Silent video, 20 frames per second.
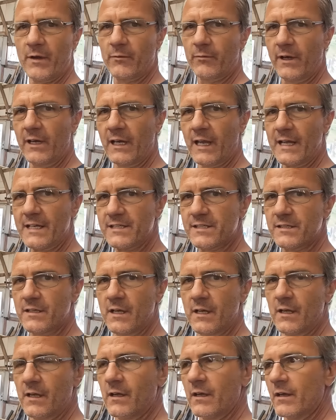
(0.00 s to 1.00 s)
and relays
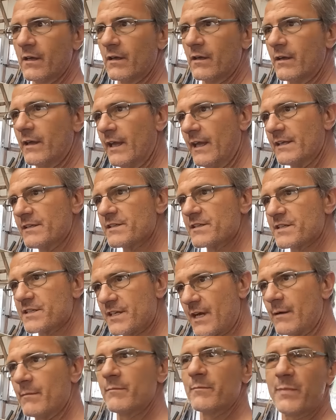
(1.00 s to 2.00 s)
in
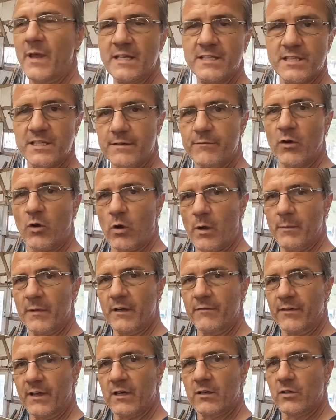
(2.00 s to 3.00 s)
some pieces of equipment
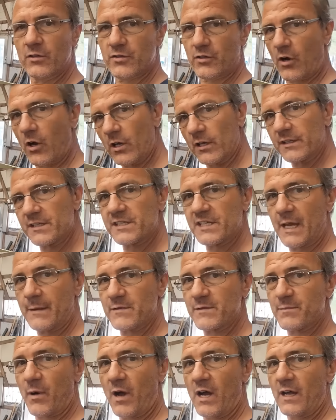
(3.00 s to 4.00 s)
and vehicles are all in the same
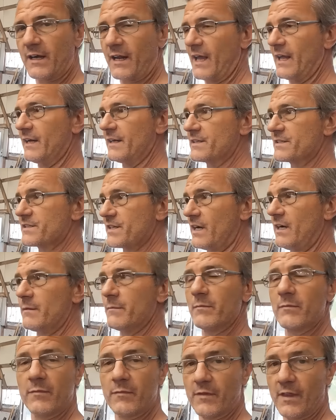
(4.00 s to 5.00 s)
spot, and in
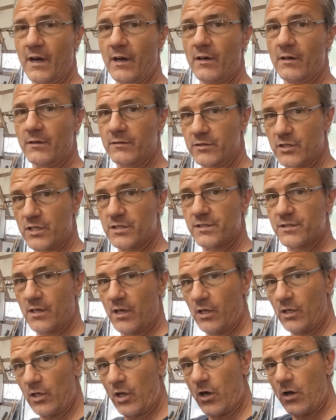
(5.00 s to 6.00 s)
some, they're just
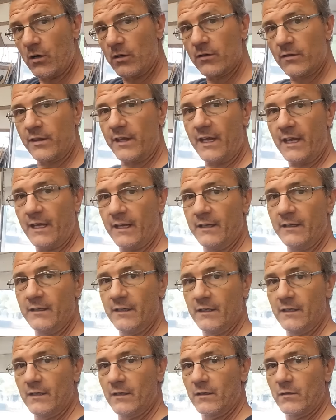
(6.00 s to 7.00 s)
along the
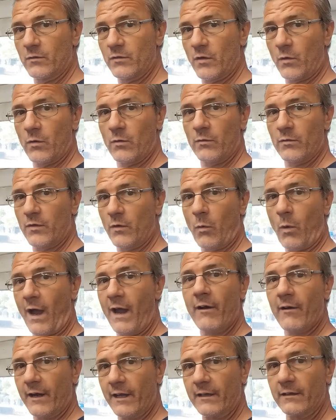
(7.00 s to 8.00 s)

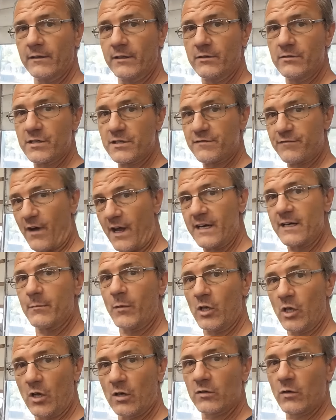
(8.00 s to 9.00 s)
wiring. You just find them
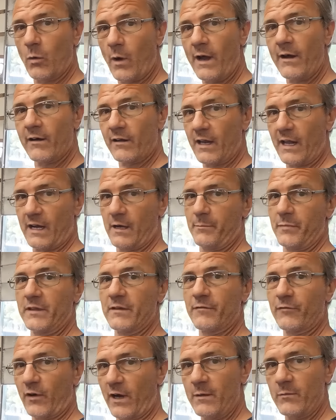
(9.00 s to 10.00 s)
along the wiring, like up in
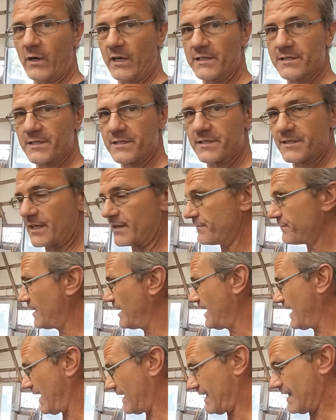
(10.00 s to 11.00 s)
the frame rails and stuff.
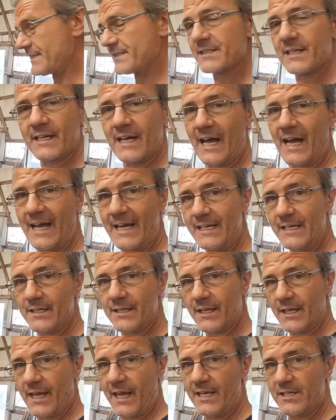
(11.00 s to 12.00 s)
And that's kind of
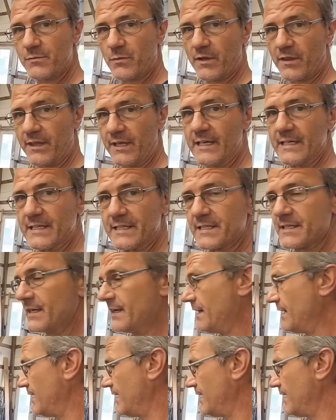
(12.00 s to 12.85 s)
the case with this.